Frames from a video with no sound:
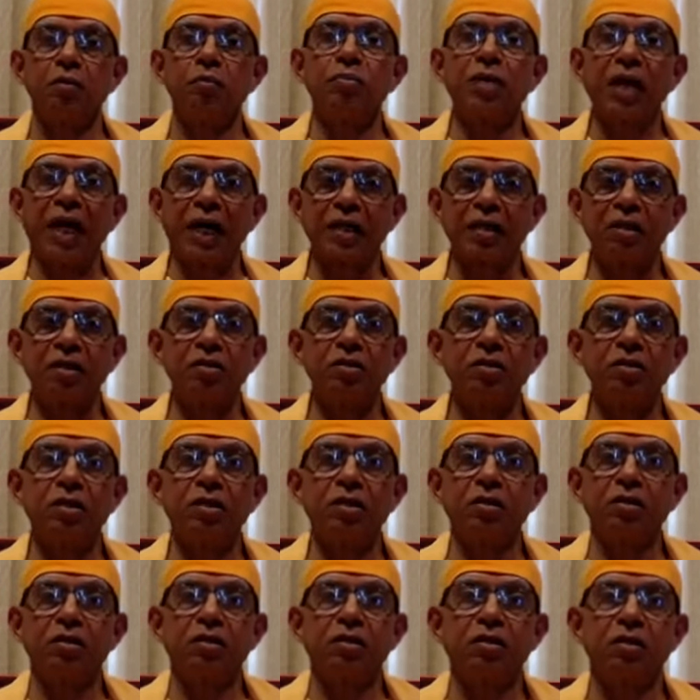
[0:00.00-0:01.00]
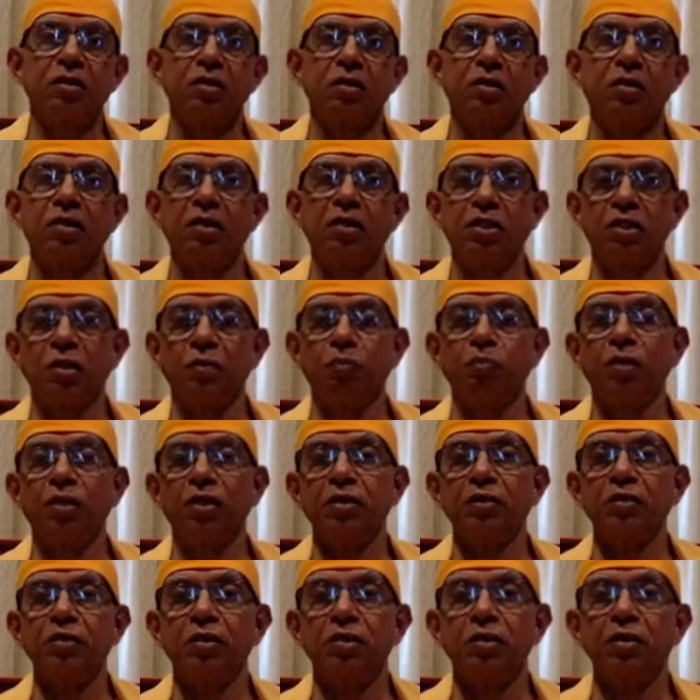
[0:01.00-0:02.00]
practice these
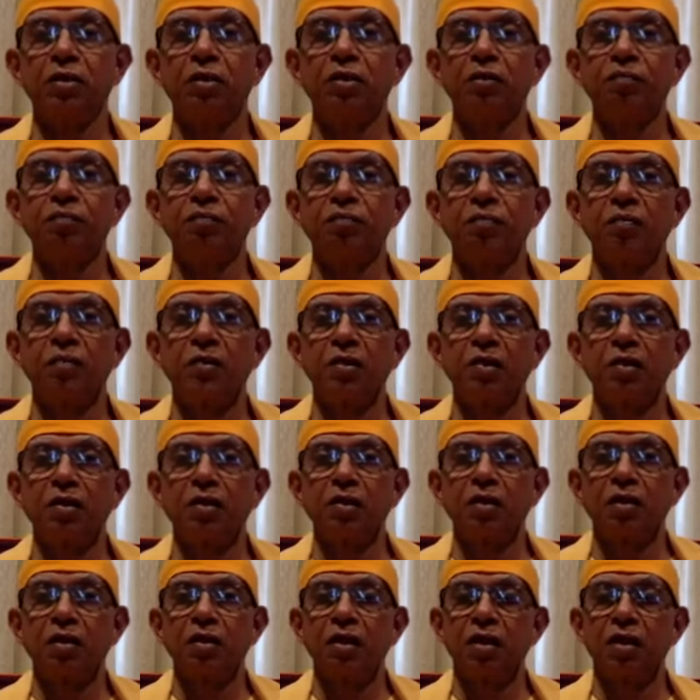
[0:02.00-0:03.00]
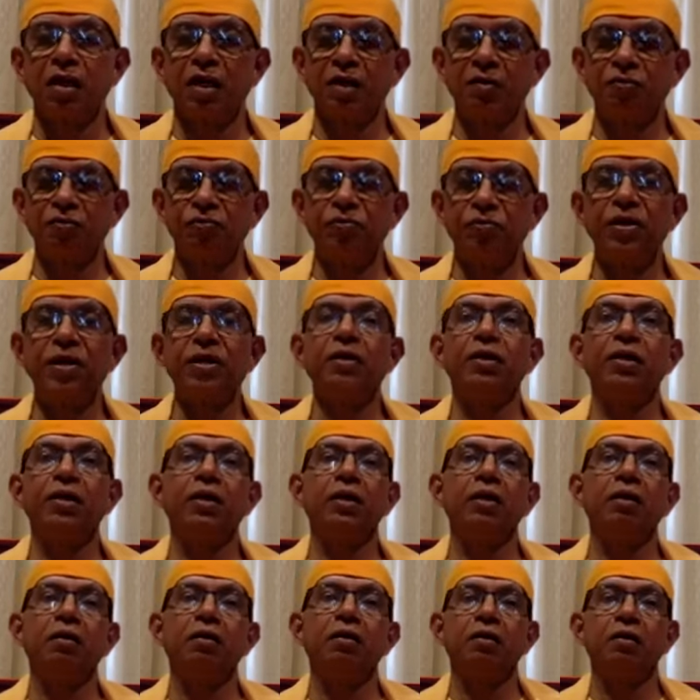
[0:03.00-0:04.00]
disciplines every
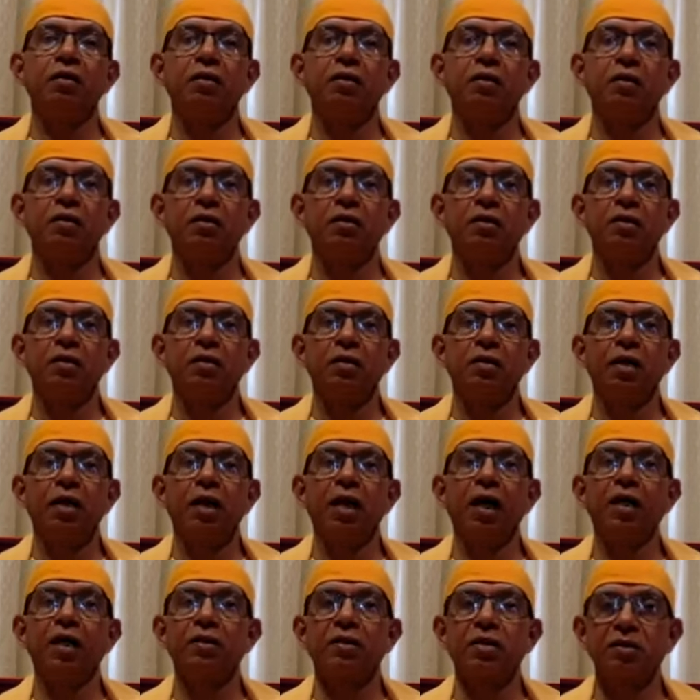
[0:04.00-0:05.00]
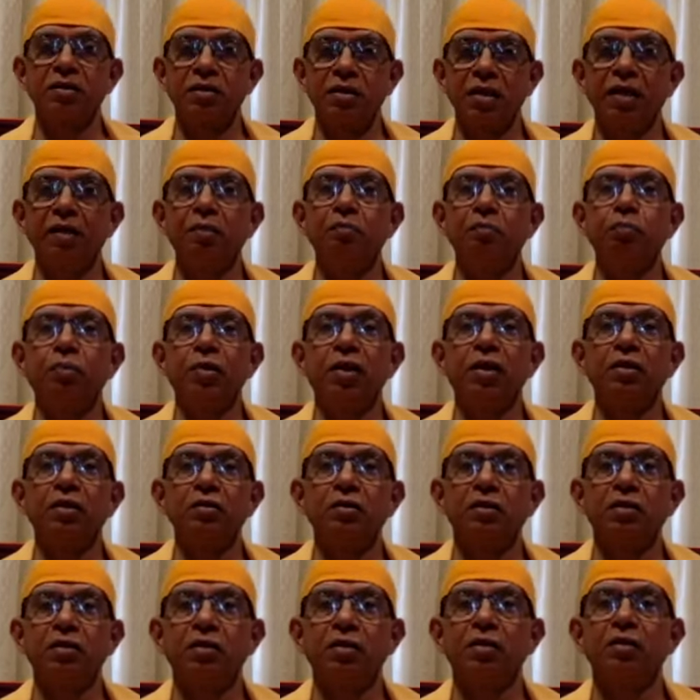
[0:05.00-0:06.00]
day at the same
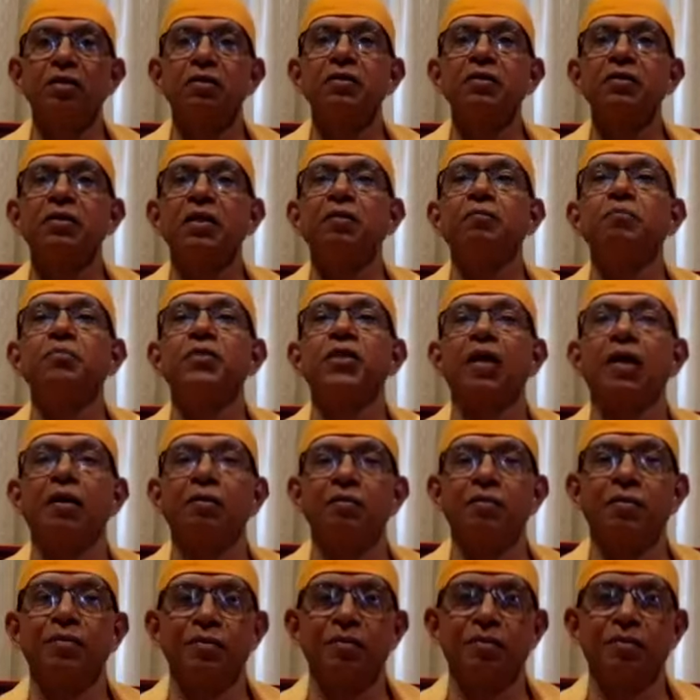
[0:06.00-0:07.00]
place, same time.